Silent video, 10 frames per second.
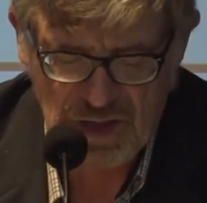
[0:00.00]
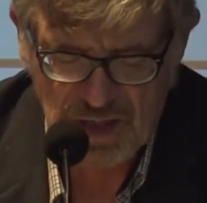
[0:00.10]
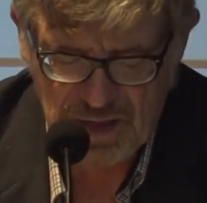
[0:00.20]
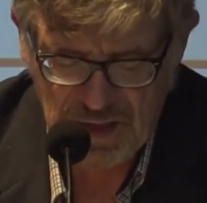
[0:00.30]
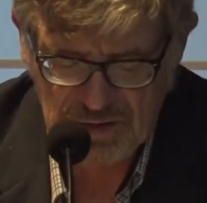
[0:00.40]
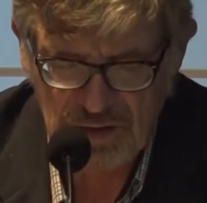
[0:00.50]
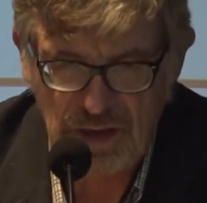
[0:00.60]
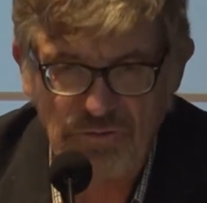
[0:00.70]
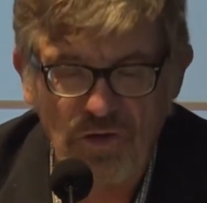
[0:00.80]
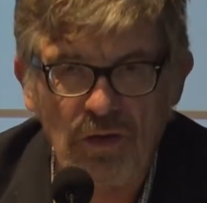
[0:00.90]
are not
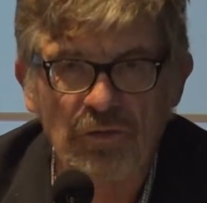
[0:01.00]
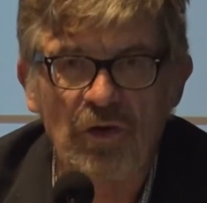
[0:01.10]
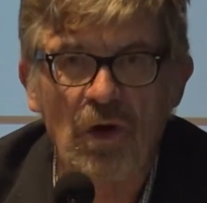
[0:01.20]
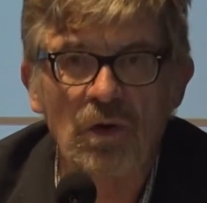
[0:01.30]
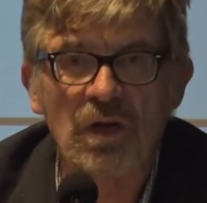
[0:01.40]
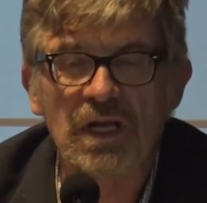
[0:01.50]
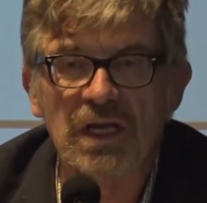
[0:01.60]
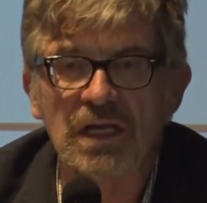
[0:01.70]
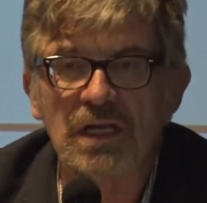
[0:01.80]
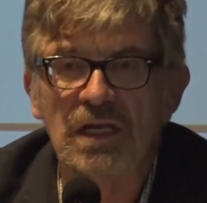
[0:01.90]
involved
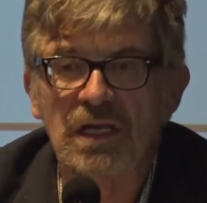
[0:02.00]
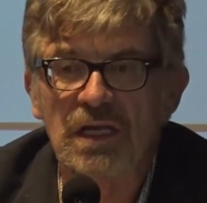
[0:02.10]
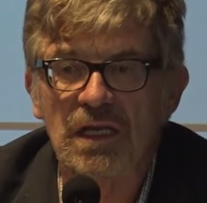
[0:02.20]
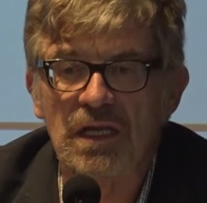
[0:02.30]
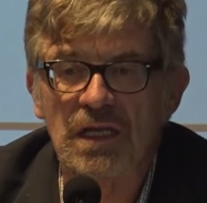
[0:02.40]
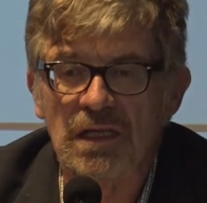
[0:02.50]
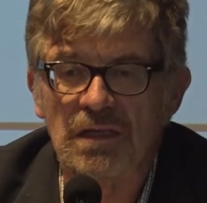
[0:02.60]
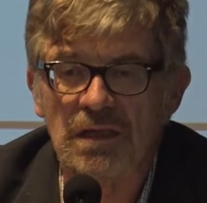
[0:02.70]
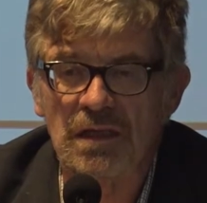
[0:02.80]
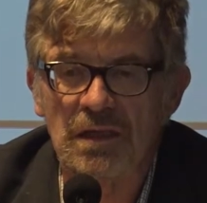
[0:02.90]
only
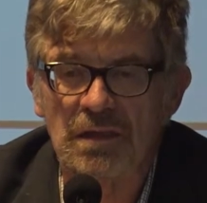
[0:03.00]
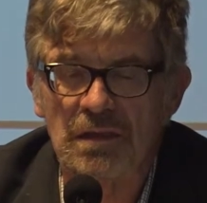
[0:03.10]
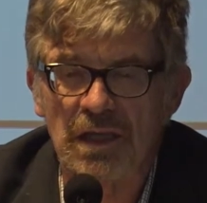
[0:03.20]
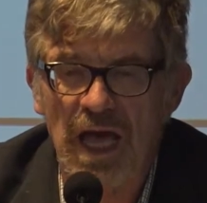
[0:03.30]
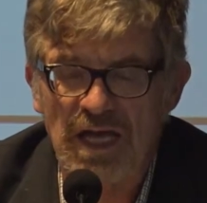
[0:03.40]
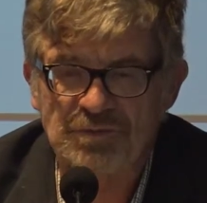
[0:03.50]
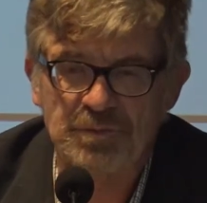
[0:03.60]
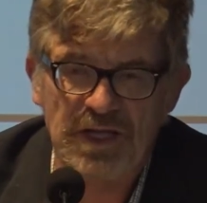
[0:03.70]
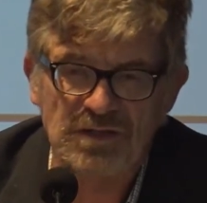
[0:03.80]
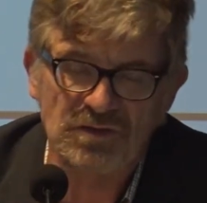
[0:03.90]
in the
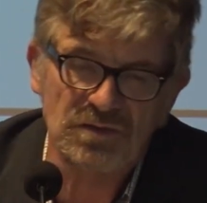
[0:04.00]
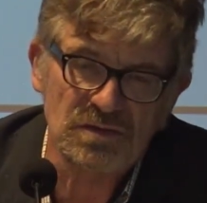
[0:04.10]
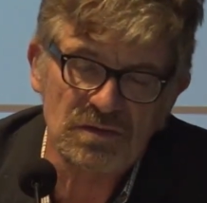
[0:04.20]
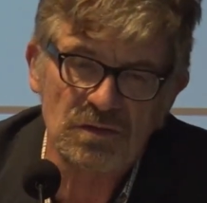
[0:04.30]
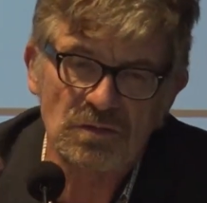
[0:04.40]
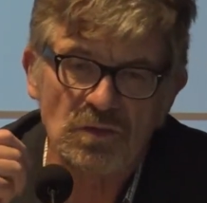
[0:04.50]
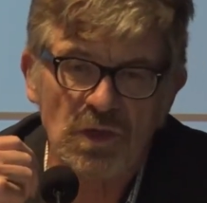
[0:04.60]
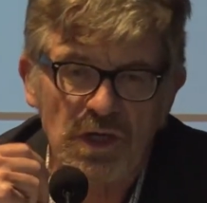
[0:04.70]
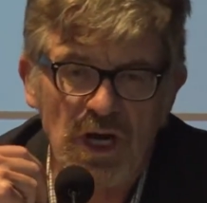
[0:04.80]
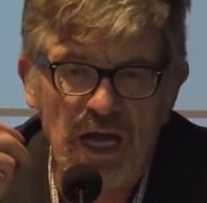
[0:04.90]
aspects
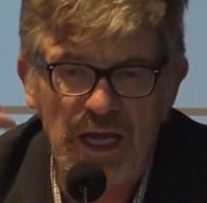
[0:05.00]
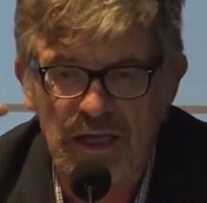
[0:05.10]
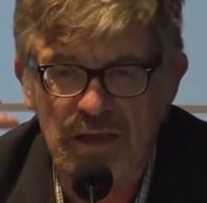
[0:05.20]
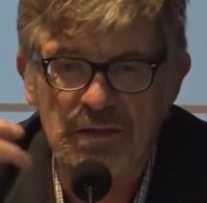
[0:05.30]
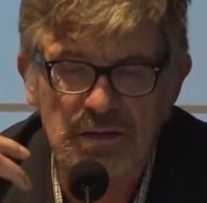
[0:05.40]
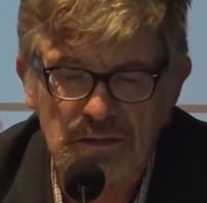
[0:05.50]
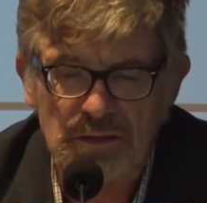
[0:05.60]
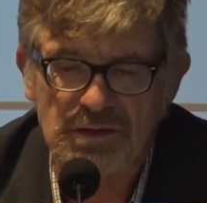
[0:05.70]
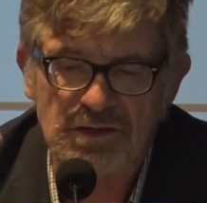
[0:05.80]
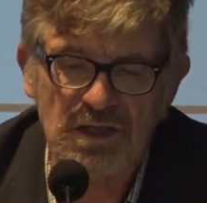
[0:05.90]
where I
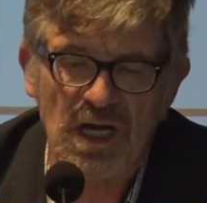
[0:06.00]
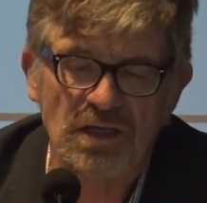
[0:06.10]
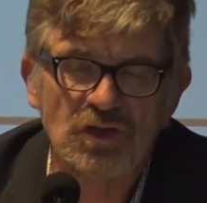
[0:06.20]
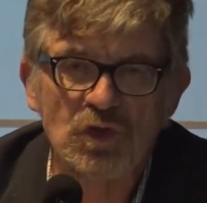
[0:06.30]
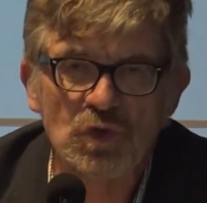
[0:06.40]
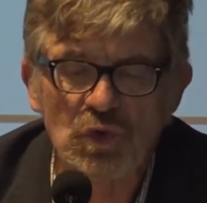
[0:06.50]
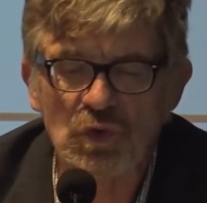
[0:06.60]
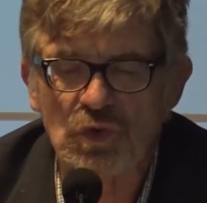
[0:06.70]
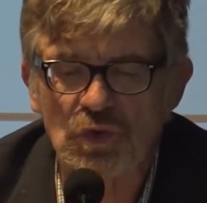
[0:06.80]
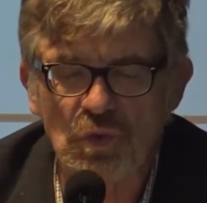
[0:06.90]
started
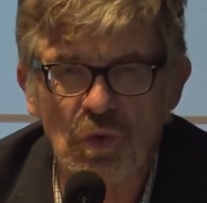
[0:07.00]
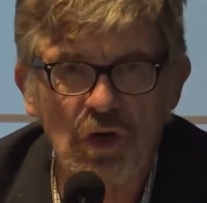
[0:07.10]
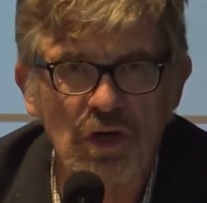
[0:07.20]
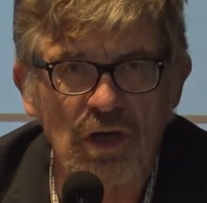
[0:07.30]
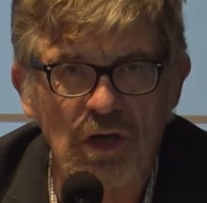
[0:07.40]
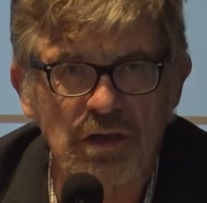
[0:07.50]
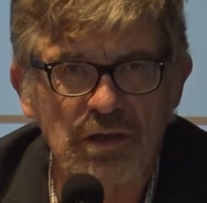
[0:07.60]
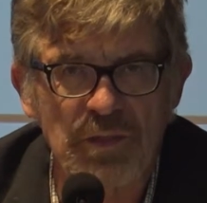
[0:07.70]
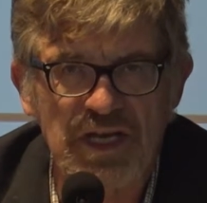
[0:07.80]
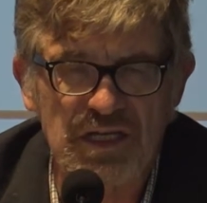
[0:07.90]
to work on
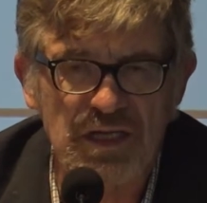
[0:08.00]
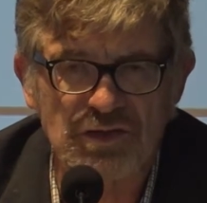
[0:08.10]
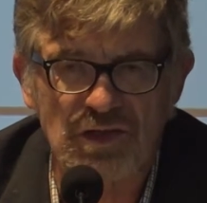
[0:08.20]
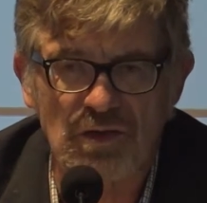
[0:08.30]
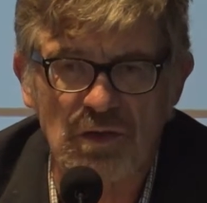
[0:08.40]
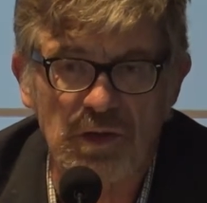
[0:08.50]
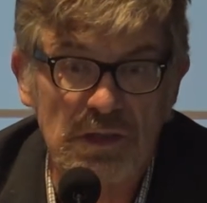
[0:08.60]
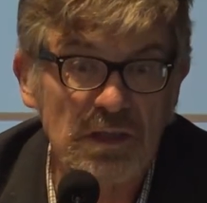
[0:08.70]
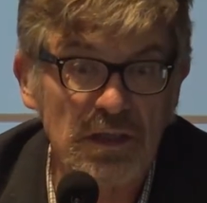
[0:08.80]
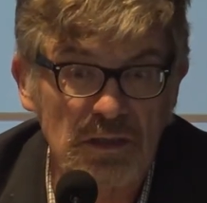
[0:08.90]
many years ago
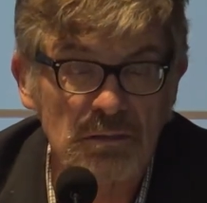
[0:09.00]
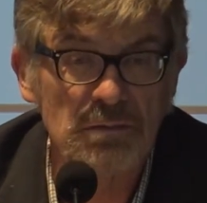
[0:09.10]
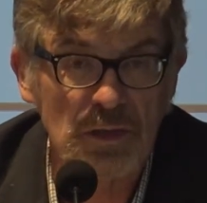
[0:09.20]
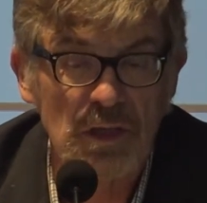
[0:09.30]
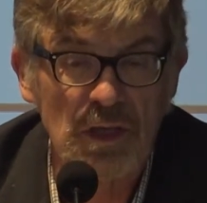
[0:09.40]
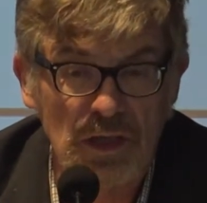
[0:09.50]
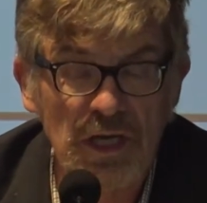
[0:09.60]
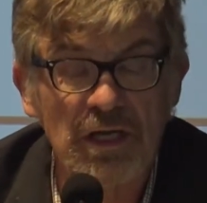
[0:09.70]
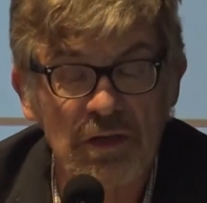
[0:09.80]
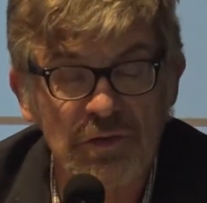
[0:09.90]
in the
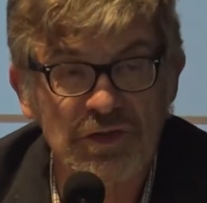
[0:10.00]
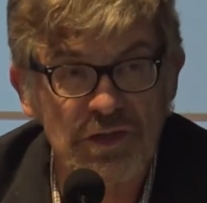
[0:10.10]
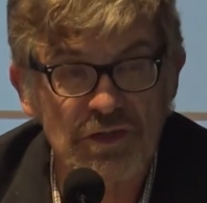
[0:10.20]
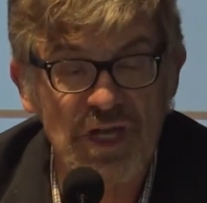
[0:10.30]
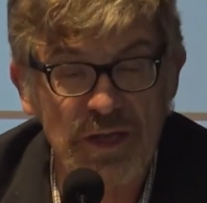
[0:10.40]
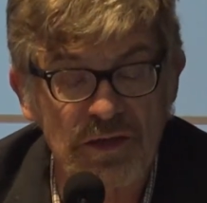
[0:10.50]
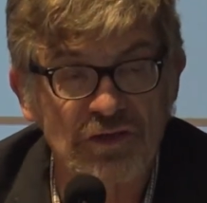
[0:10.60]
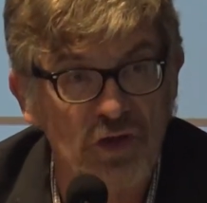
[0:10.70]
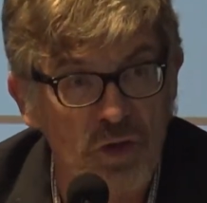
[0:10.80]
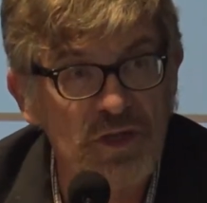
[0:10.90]
clinical research ethics
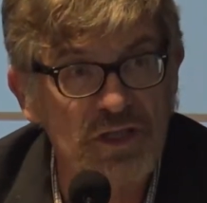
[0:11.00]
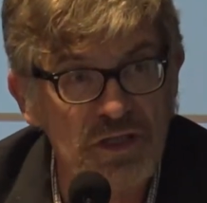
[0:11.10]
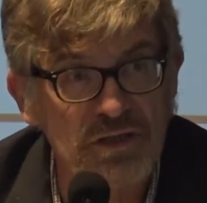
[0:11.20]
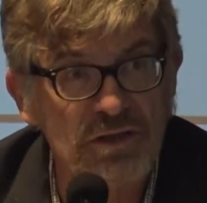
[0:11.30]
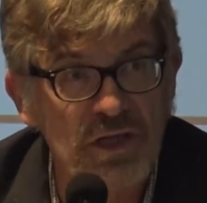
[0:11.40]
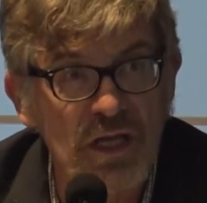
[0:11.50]
committees.